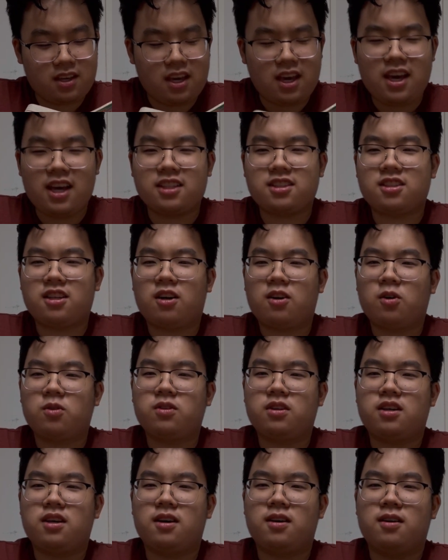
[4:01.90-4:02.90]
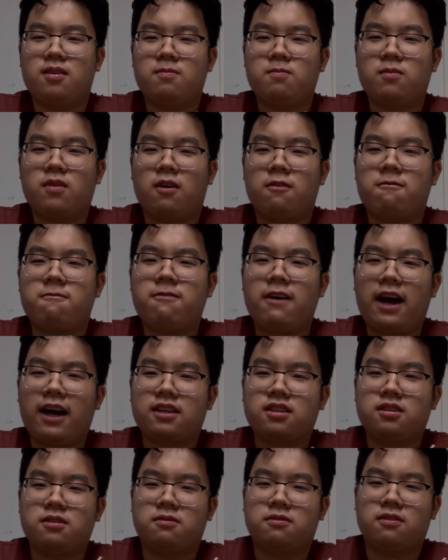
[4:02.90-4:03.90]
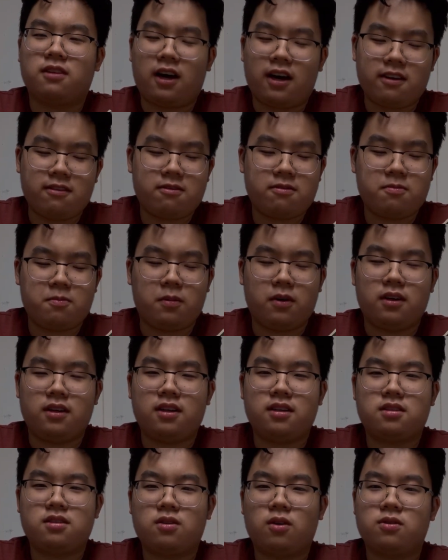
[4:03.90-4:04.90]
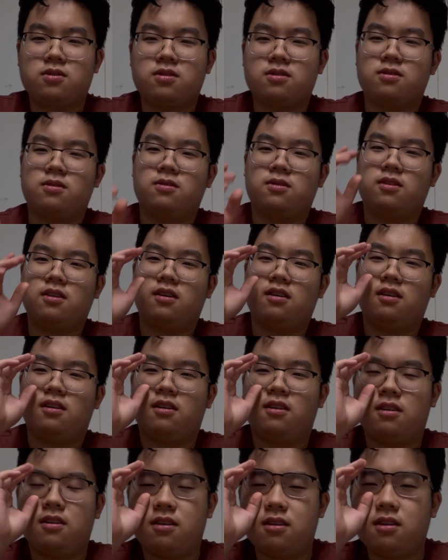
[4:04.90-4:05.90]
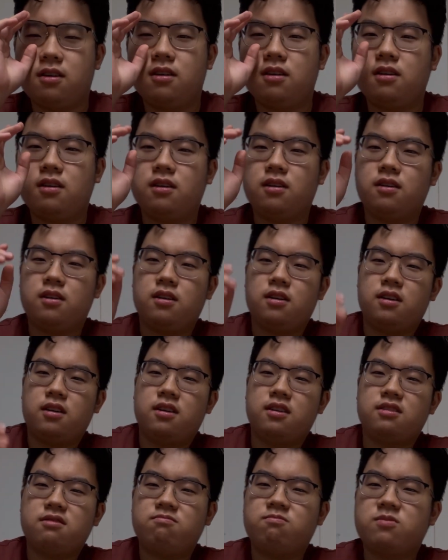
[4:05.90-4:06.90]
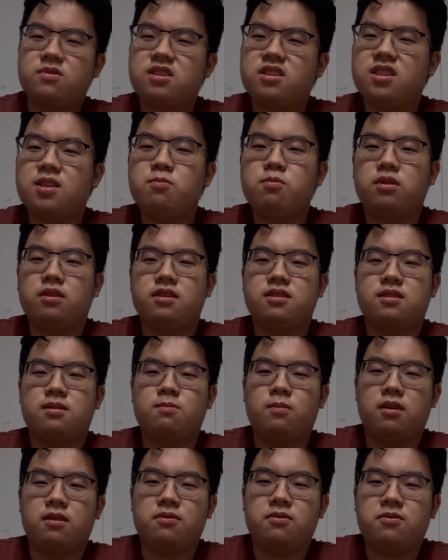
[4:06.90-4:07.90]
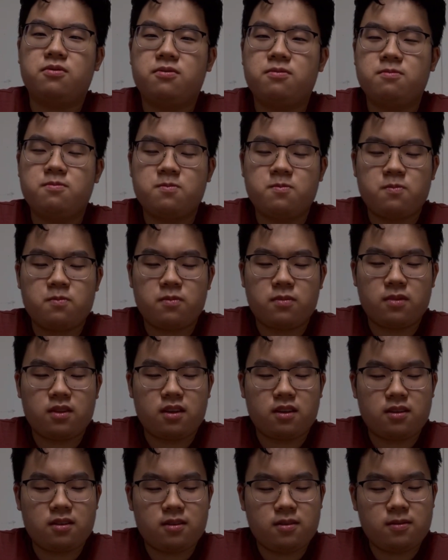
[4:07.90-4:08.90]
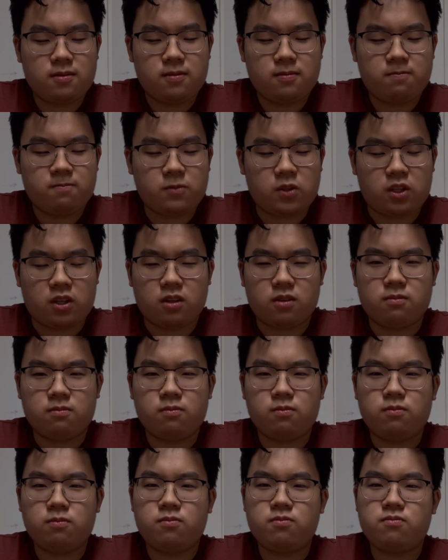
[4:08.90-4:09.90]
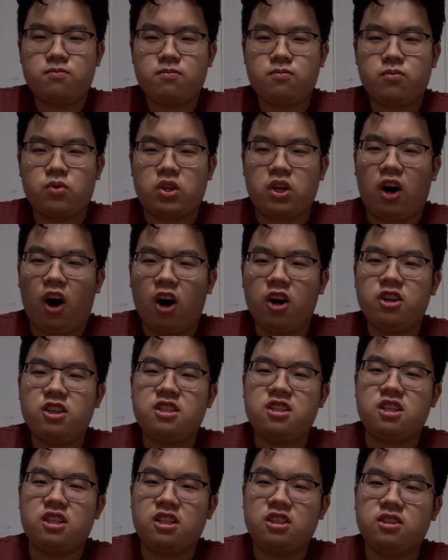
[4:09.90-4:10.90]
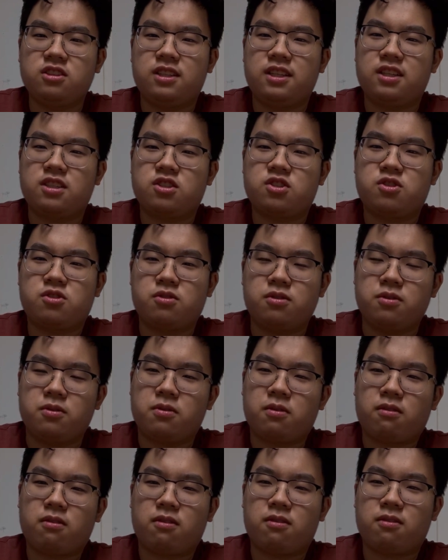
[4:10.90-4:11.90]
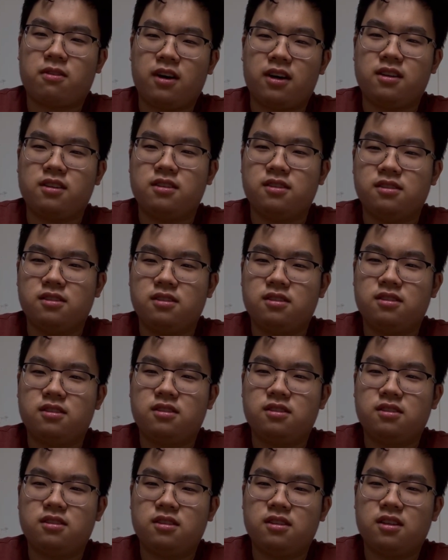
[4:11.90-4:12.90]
It's not only a fact of life, but it's also the symbolism of, the unyielding truth that is